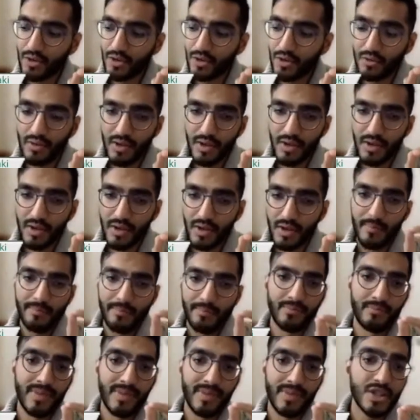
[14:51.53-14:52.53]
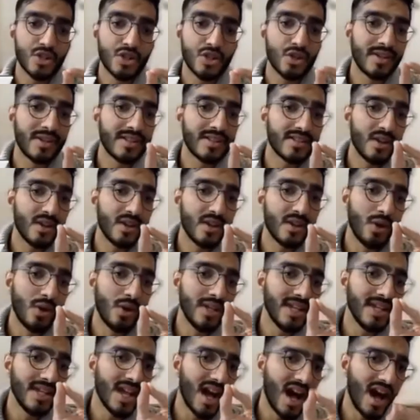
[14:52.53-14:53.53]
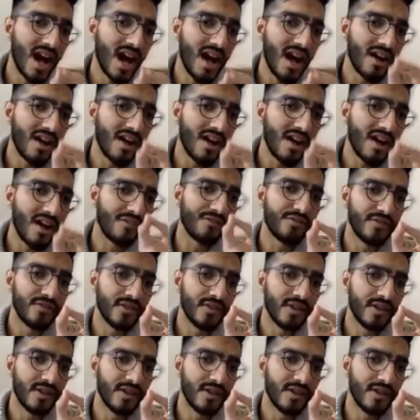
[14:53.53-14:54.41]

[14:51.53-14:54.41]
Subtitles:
echo, make sure it's only half